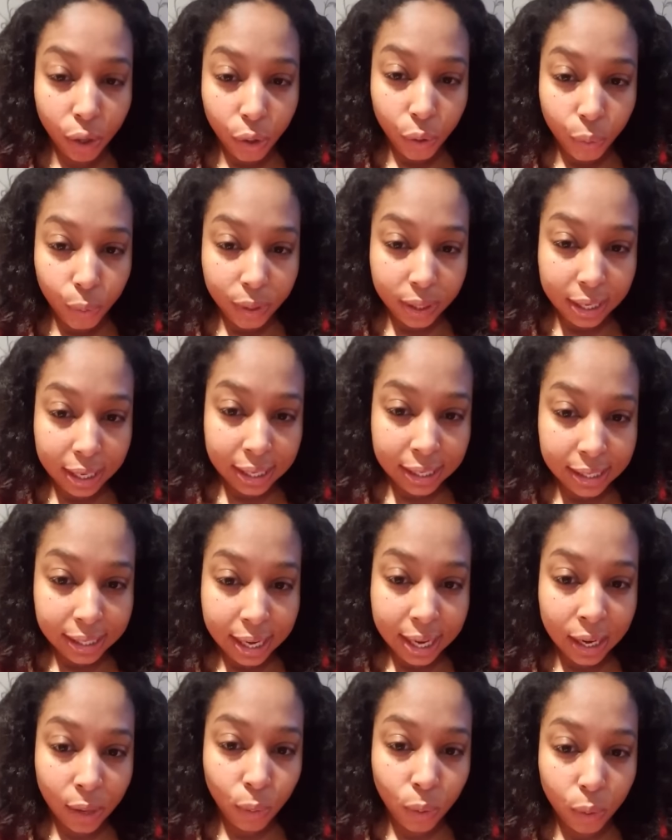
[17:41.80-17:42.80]
what they
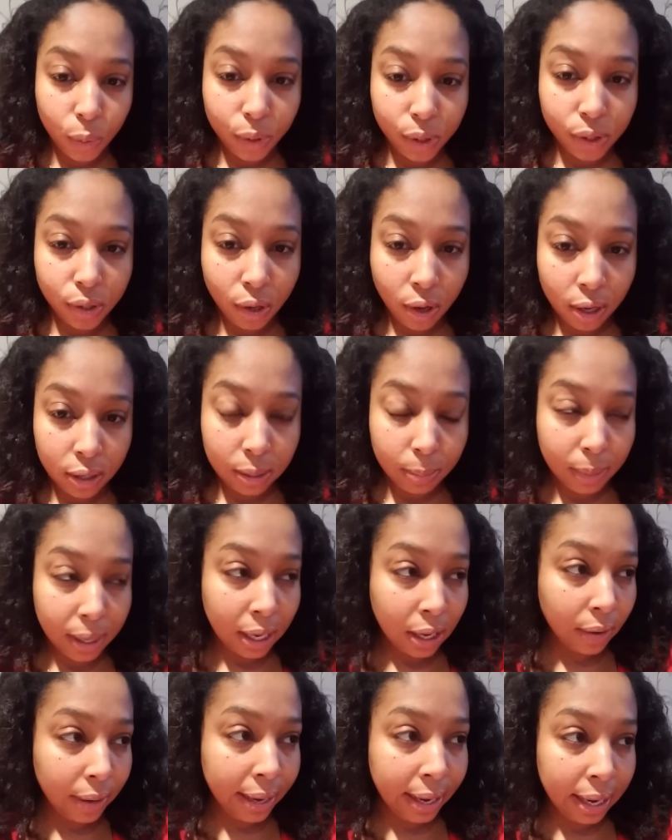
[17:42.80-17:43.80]
said and what was talked
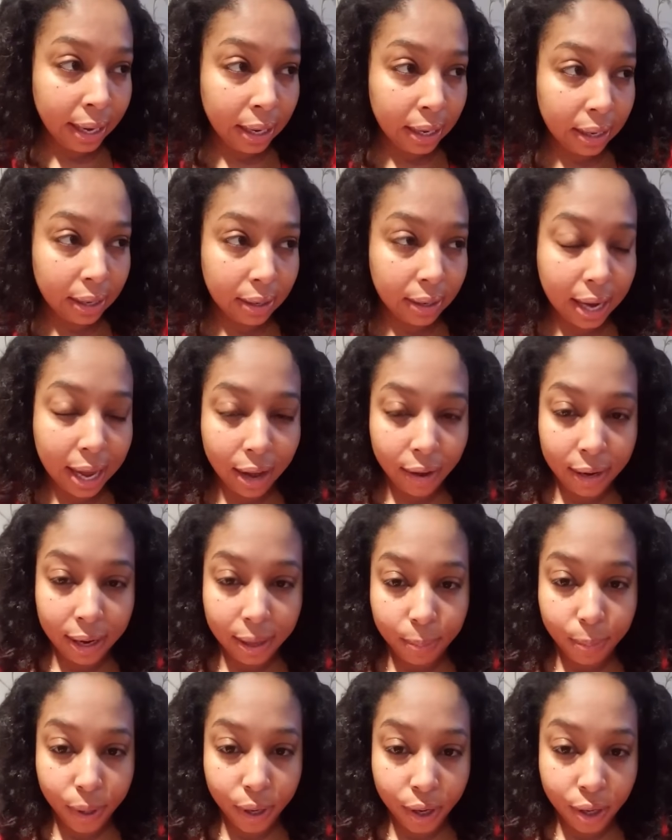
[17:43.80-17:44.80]
about and how they
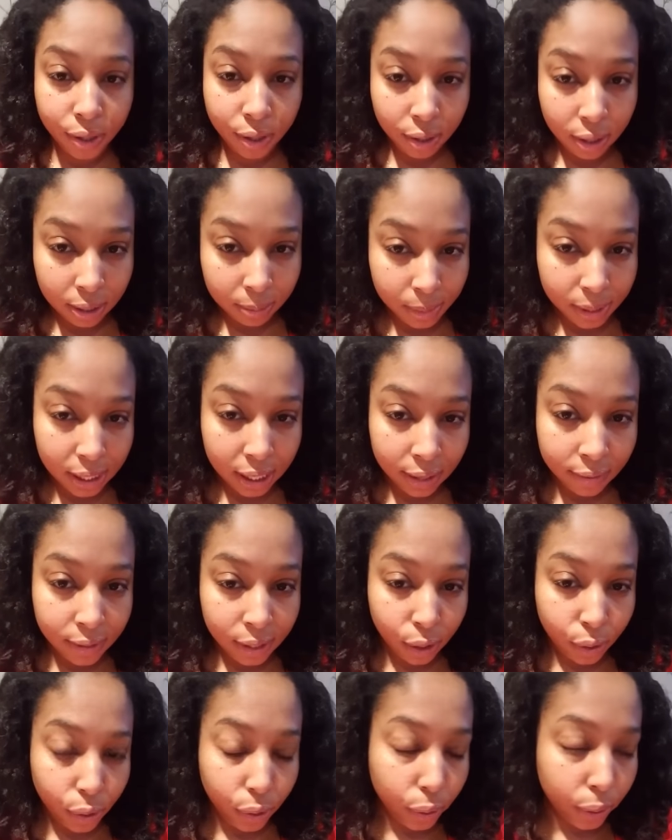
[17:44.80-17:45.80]
perjured themselves
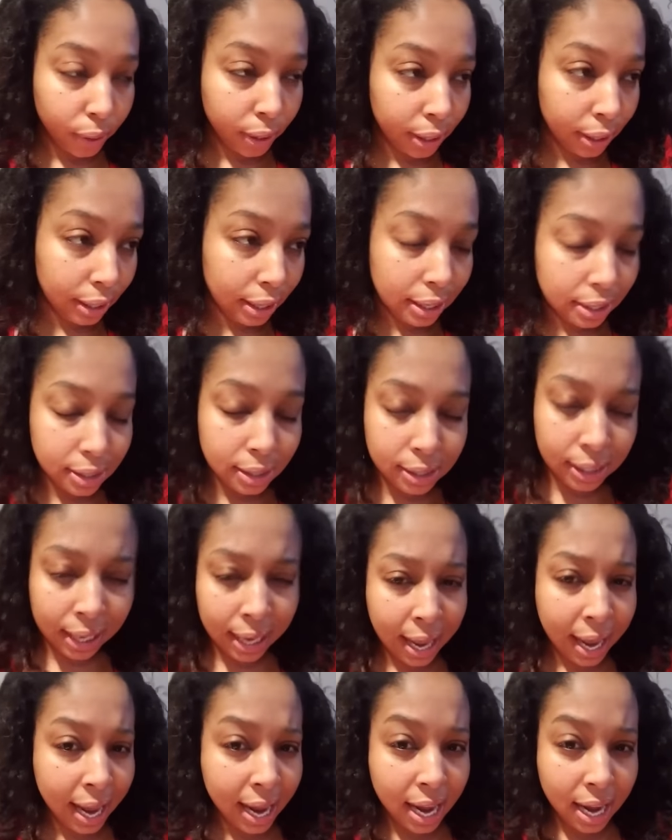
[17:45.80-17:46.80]
in court and just
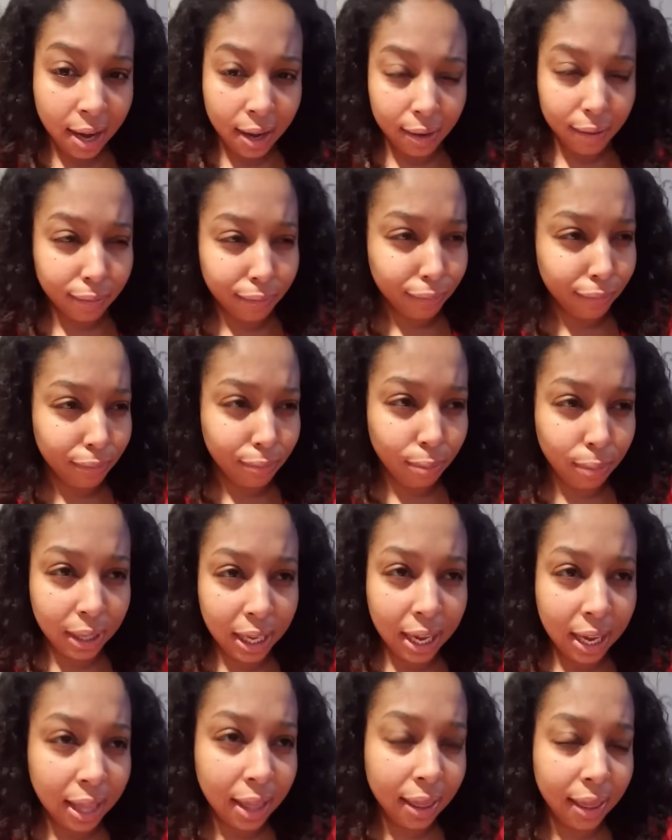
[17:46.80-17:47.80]
lied,
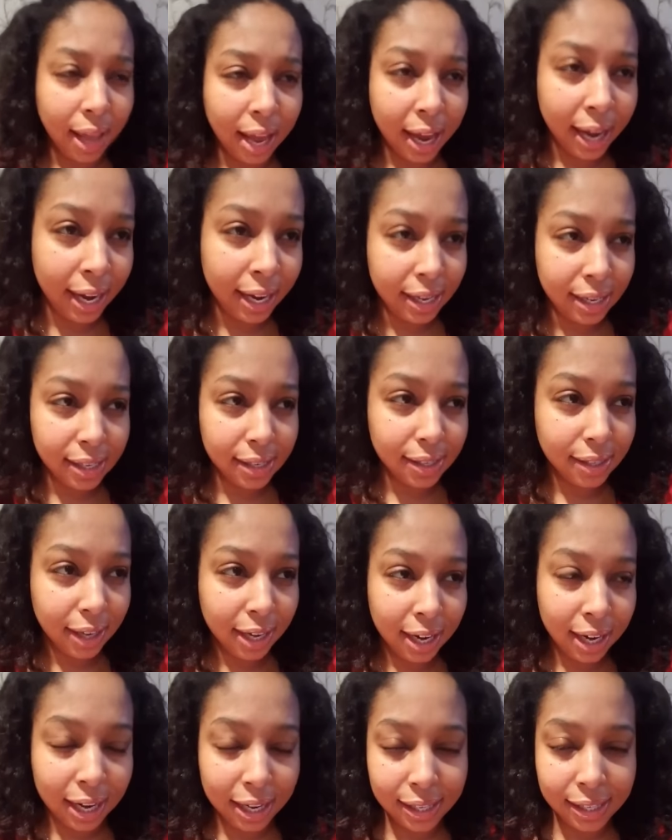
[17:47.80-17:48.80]
blatant lies,
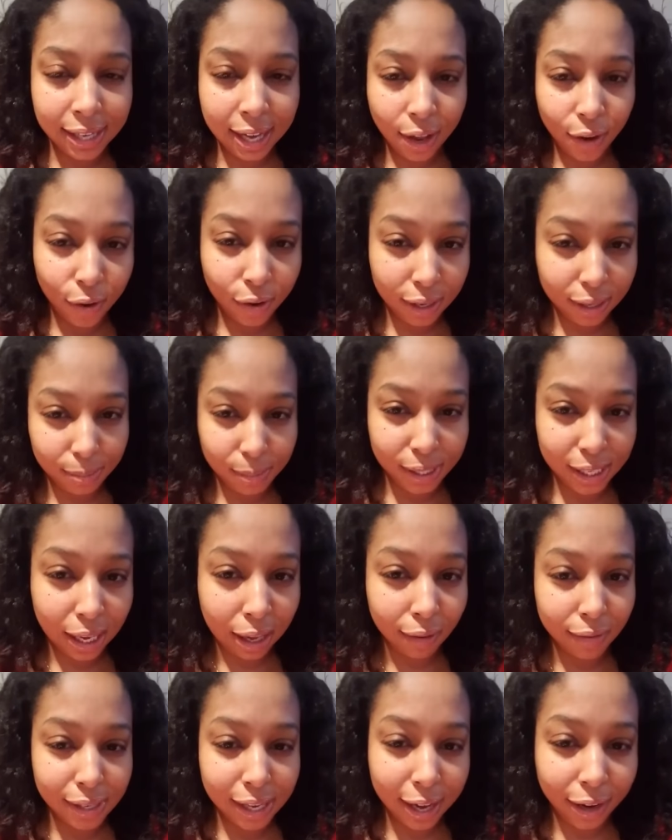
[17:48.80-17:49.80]
and they tell on
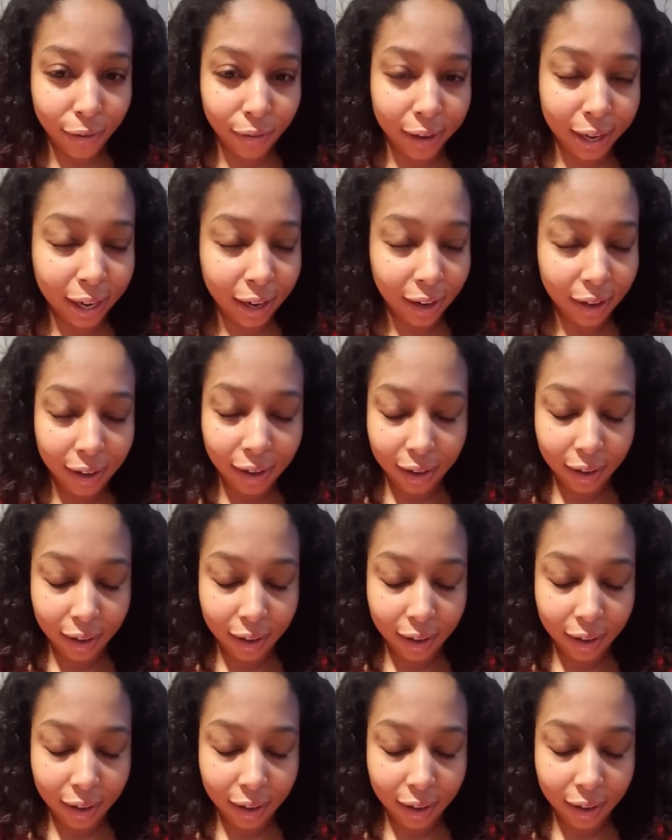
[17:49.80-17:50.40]
themselves, like, right,